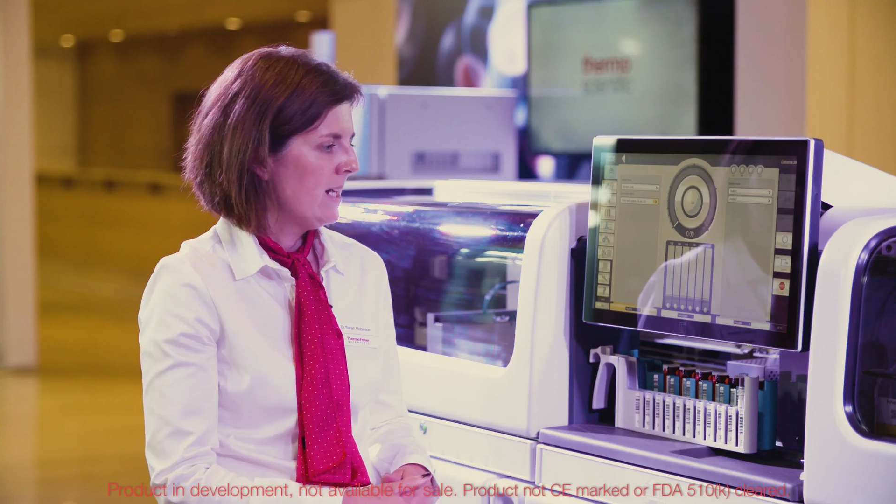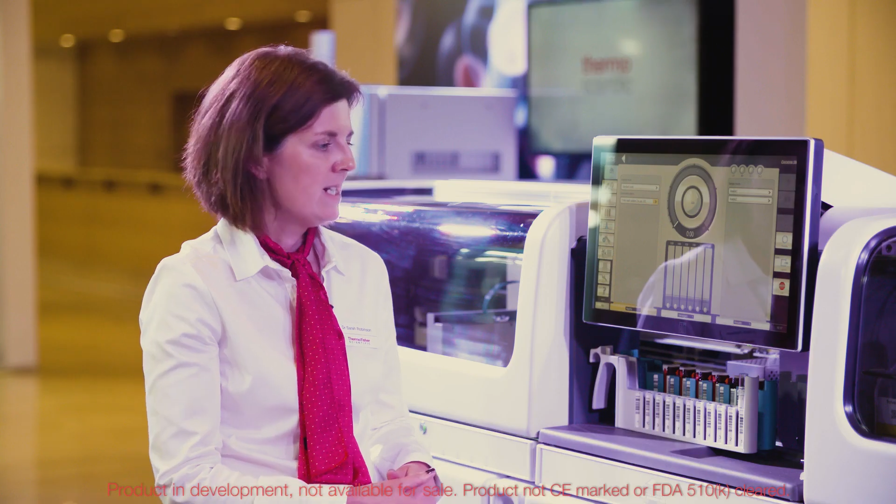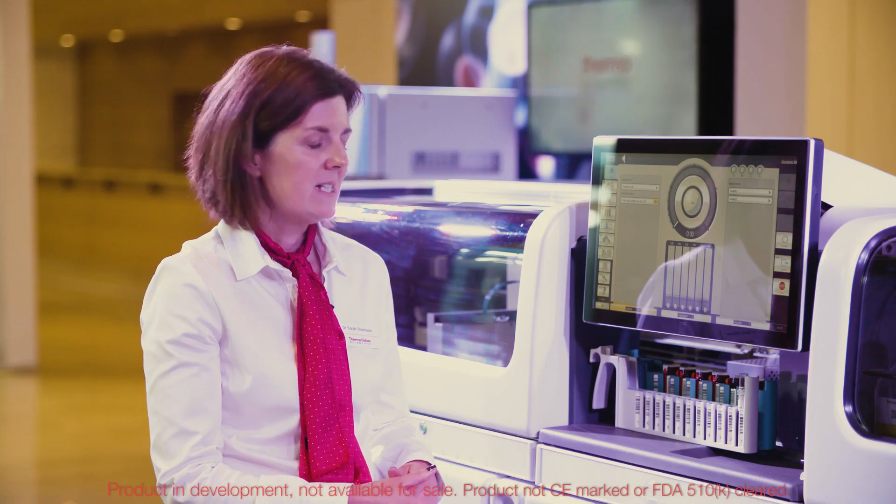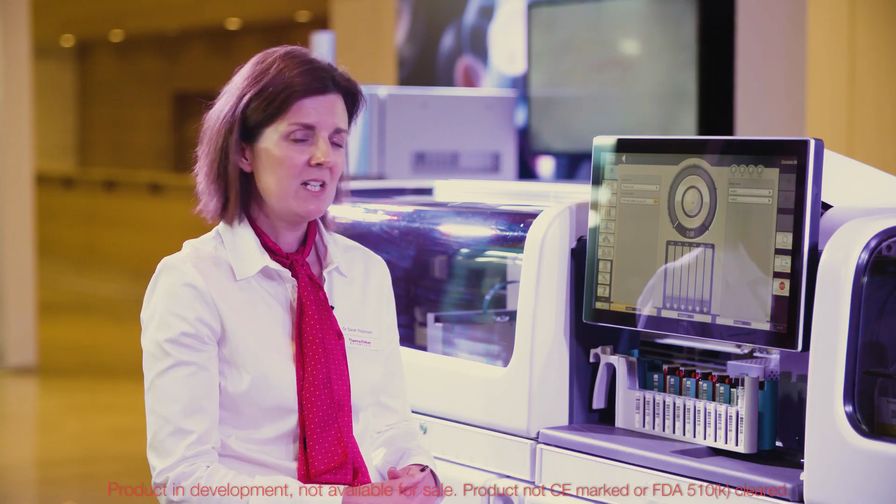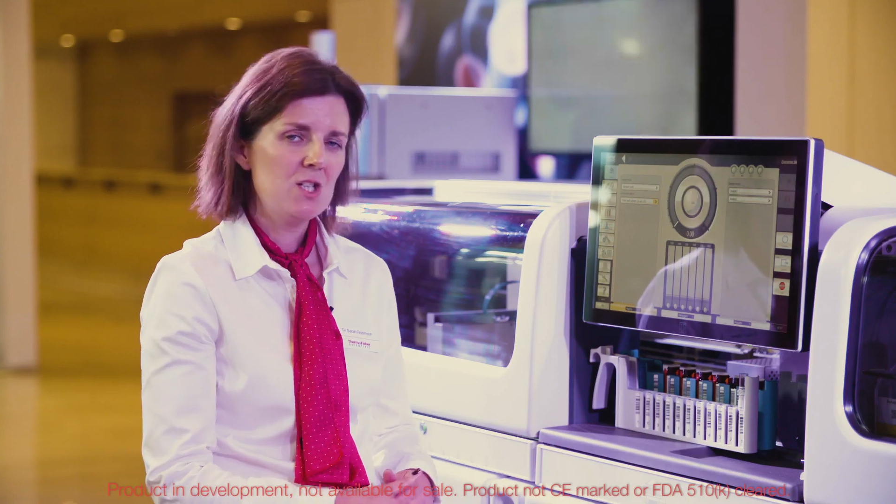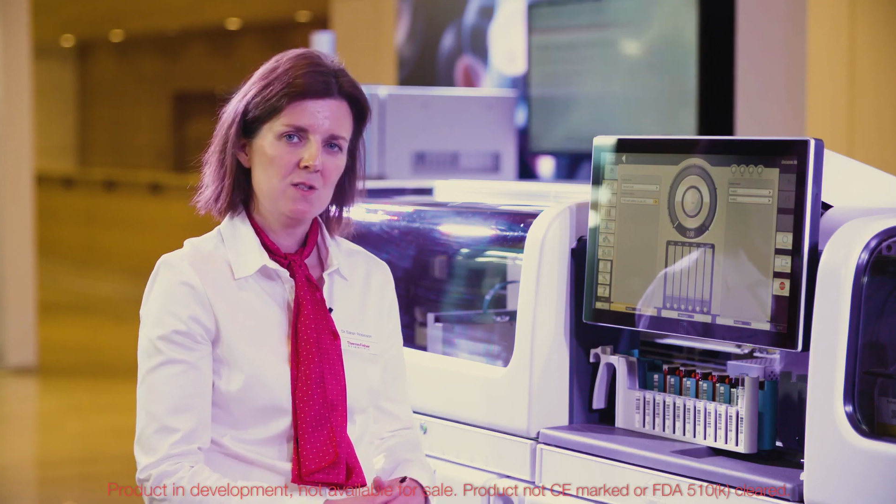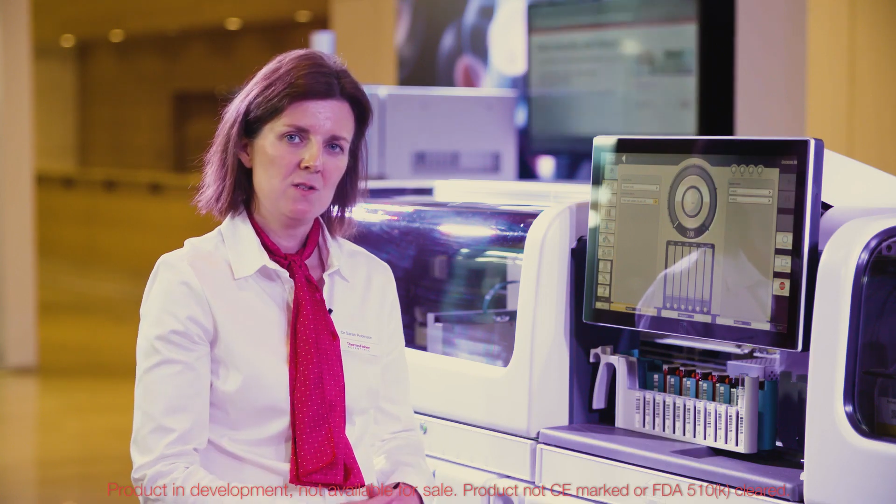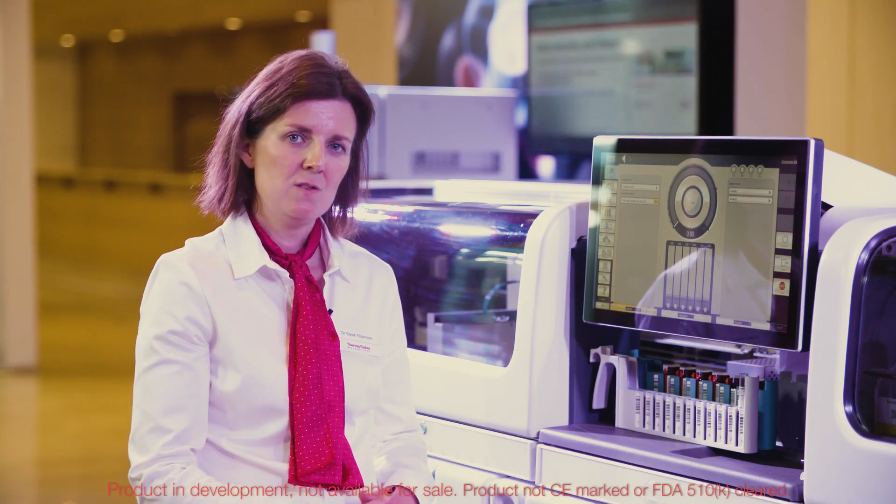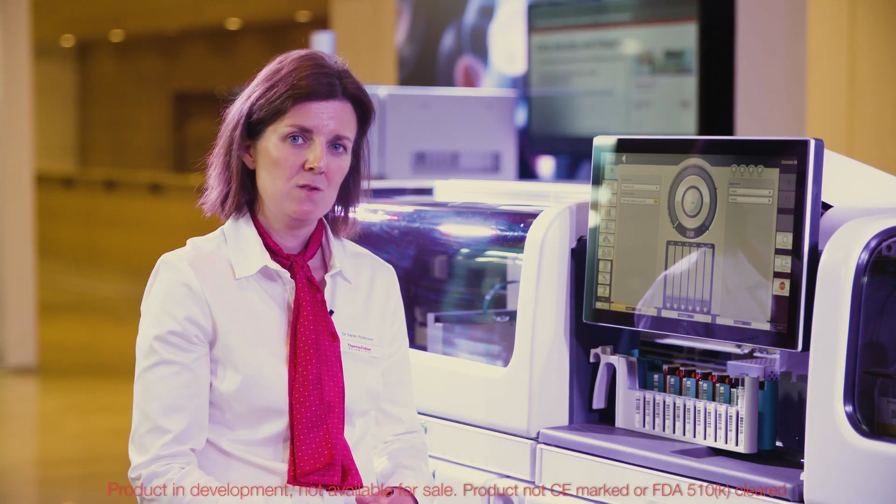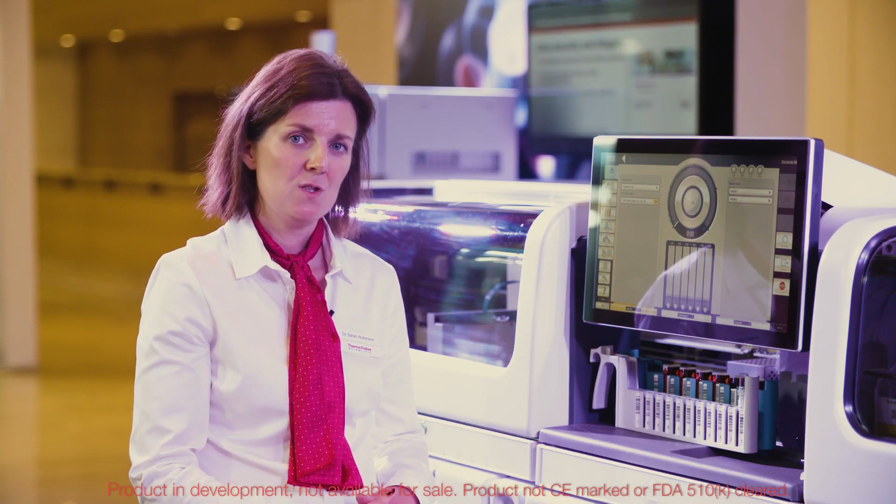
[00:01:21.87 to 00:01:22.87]
In
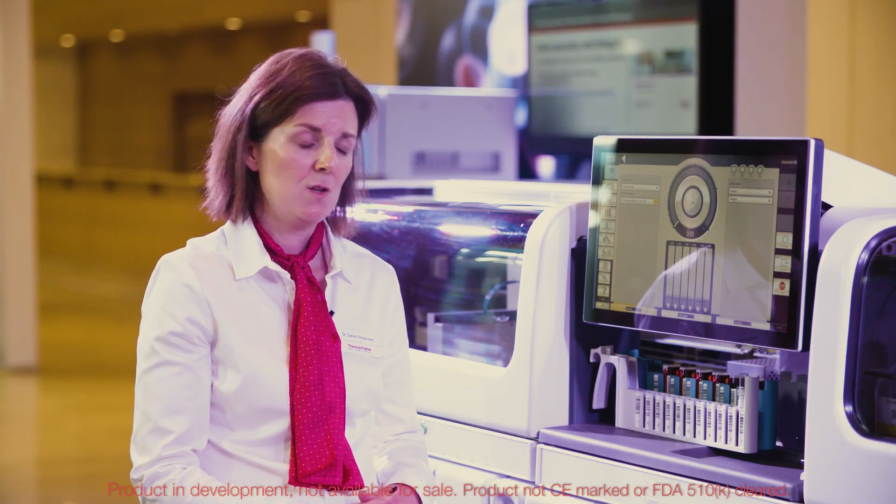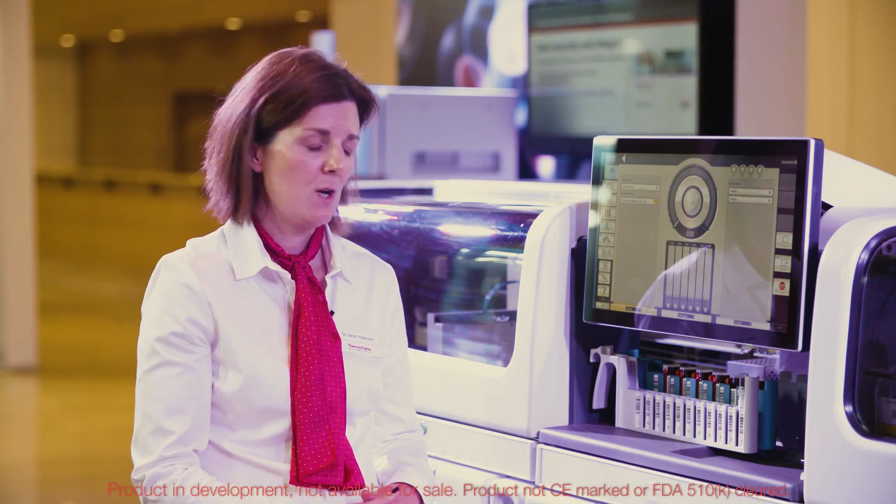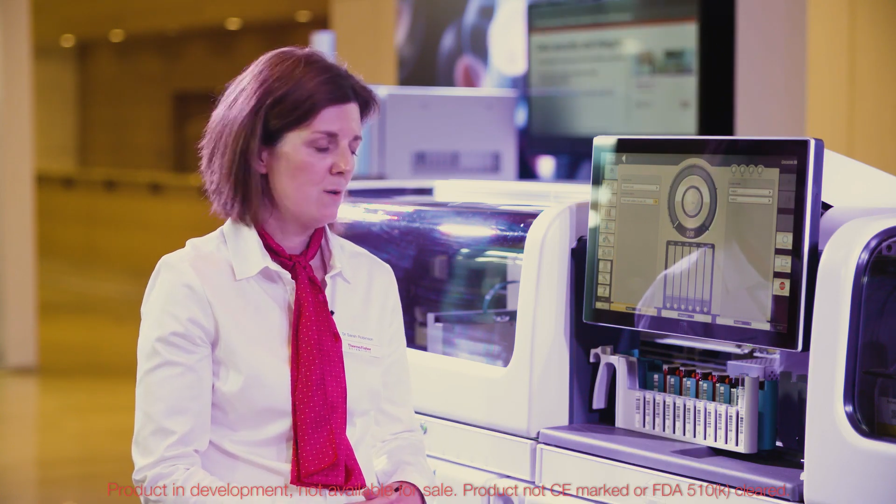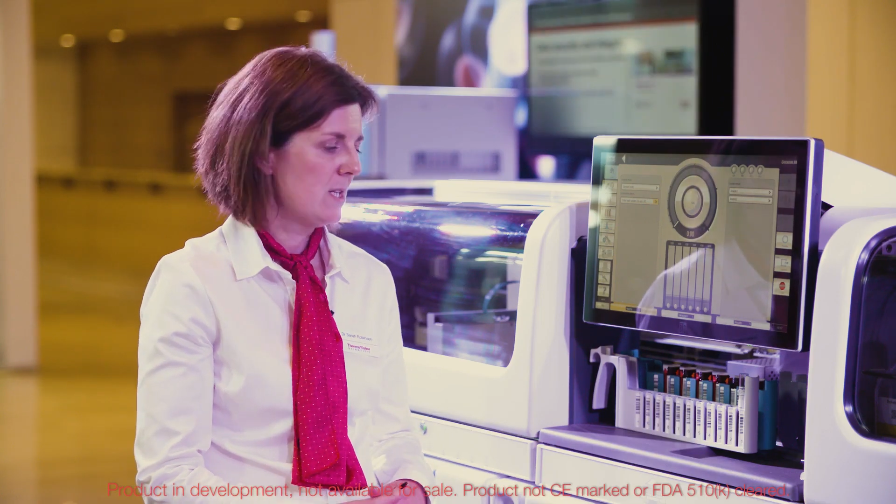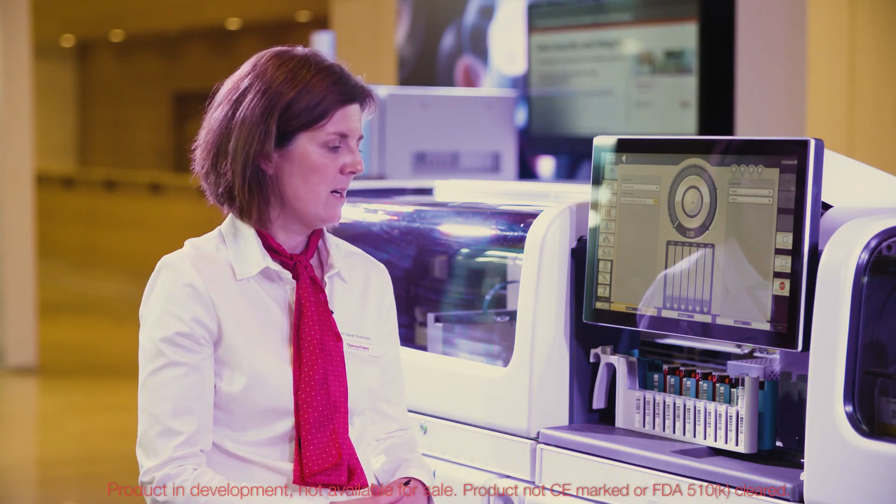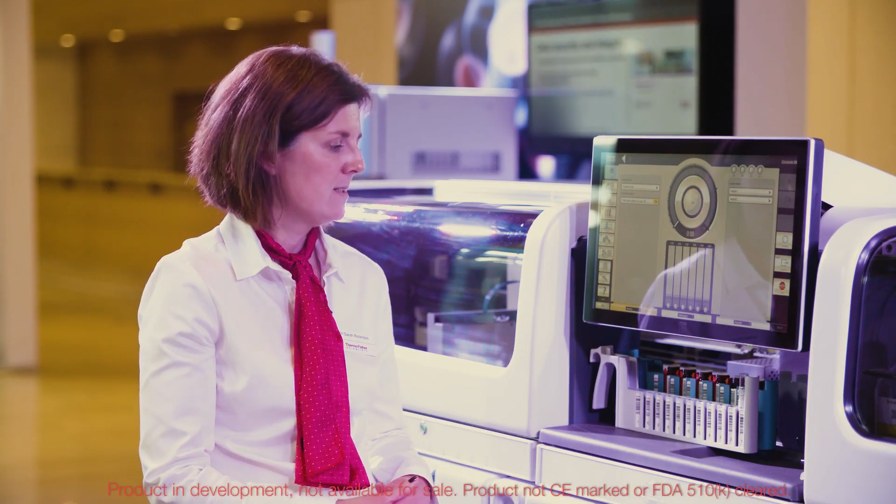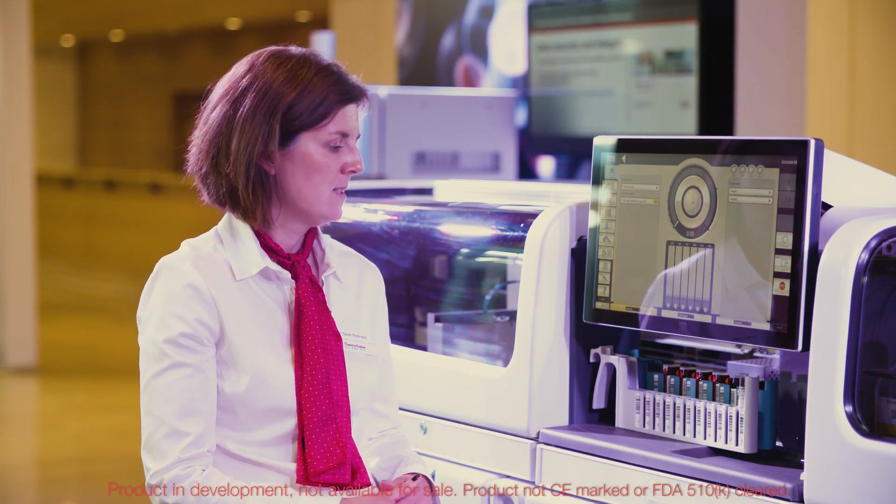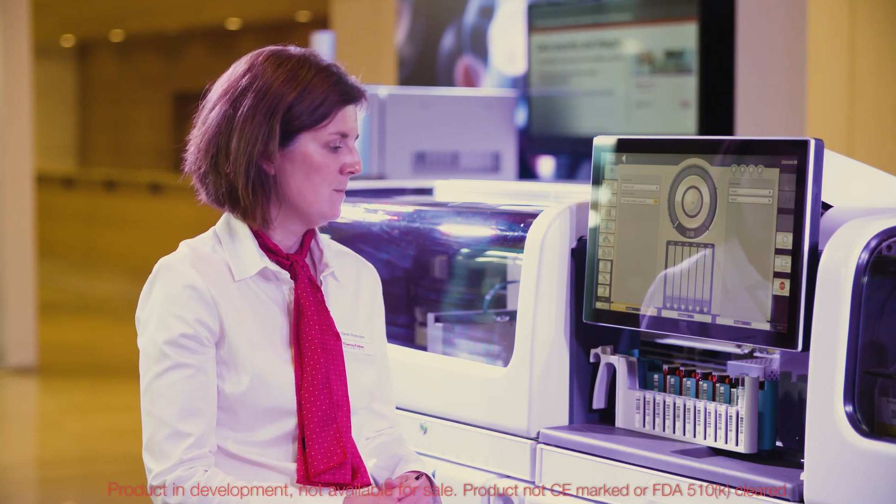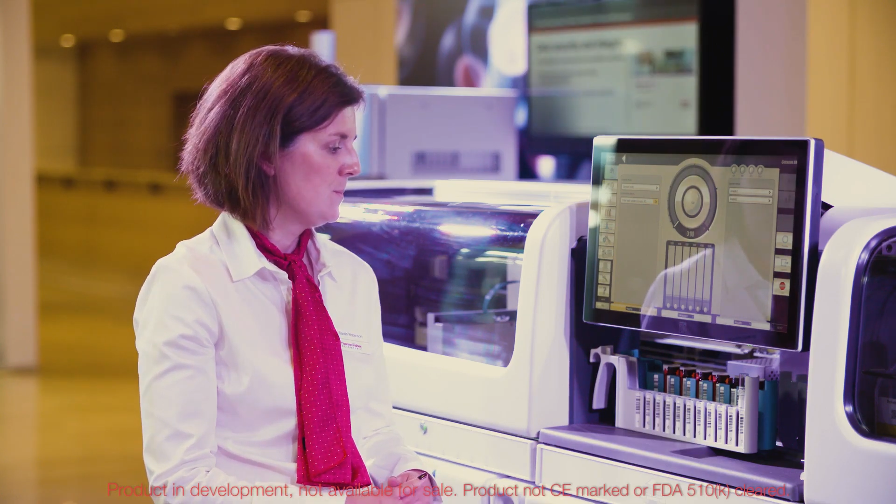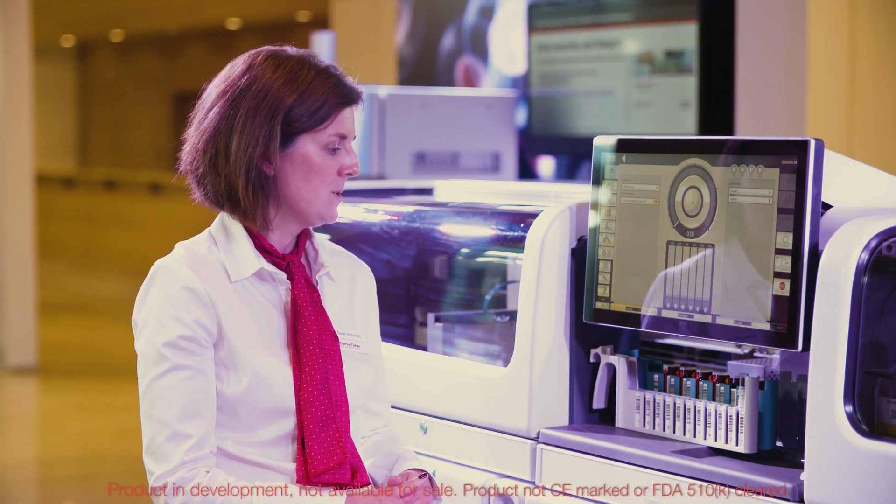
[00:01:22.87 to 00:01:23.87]
addition to those
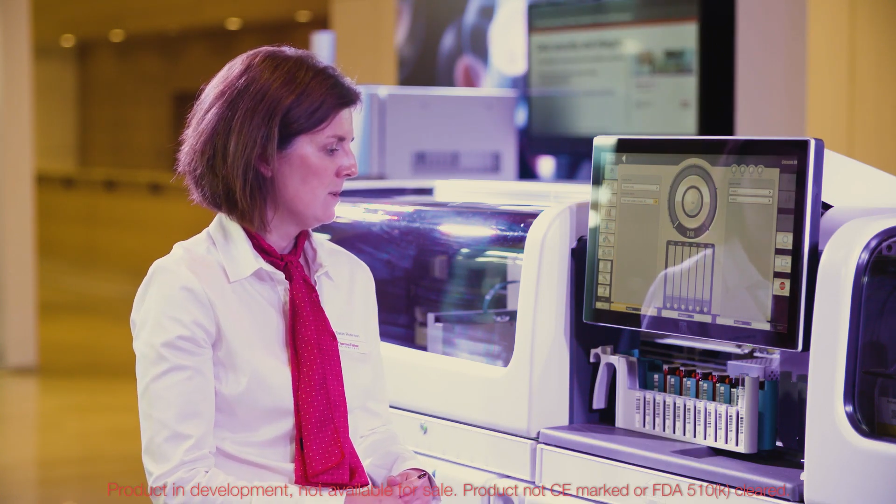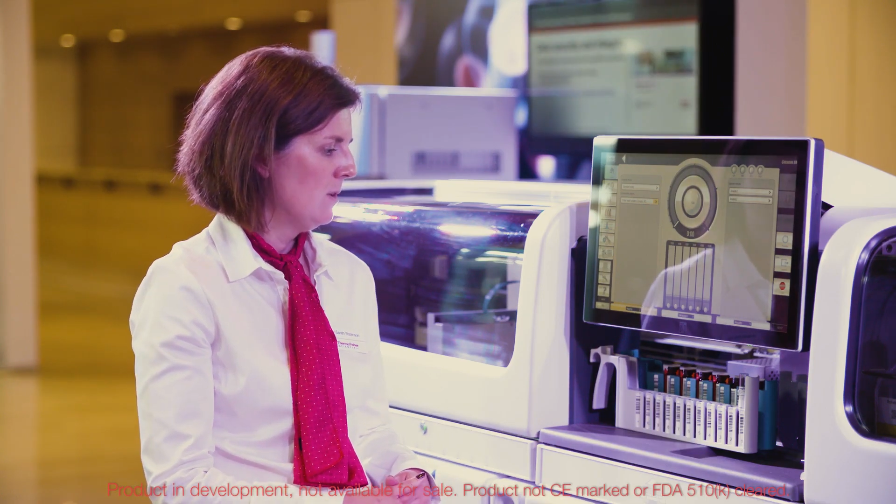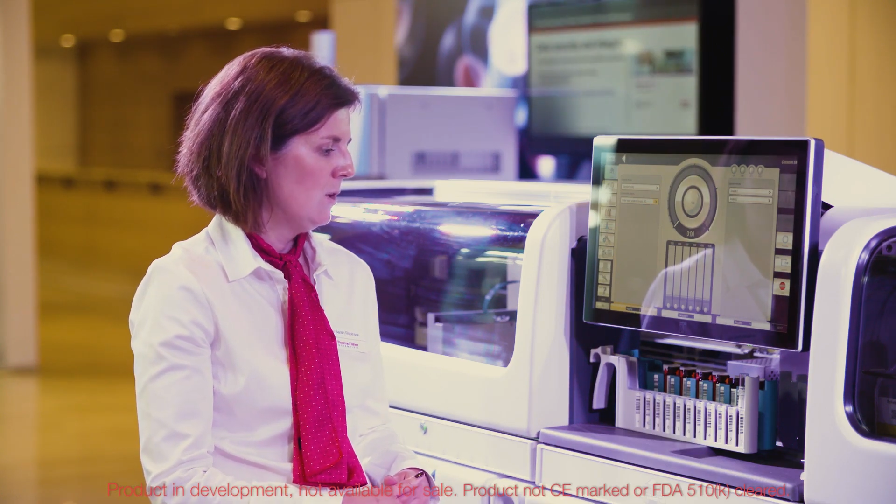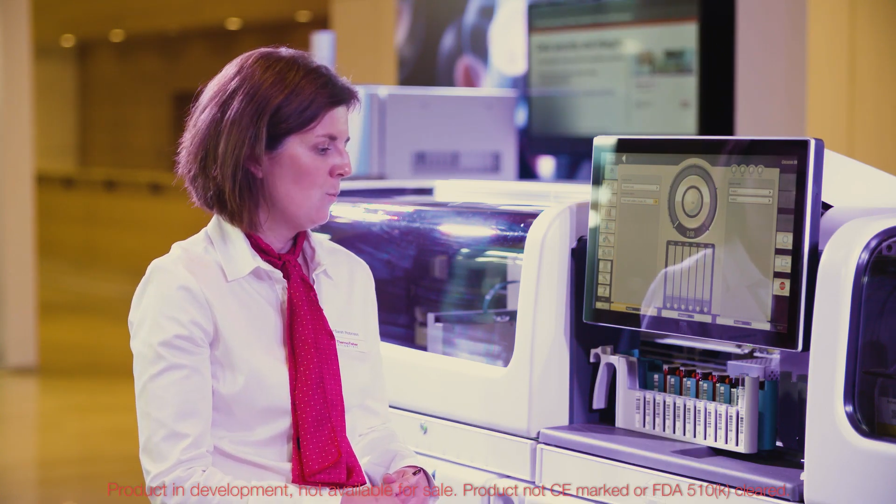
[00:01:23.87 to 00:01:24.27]
items,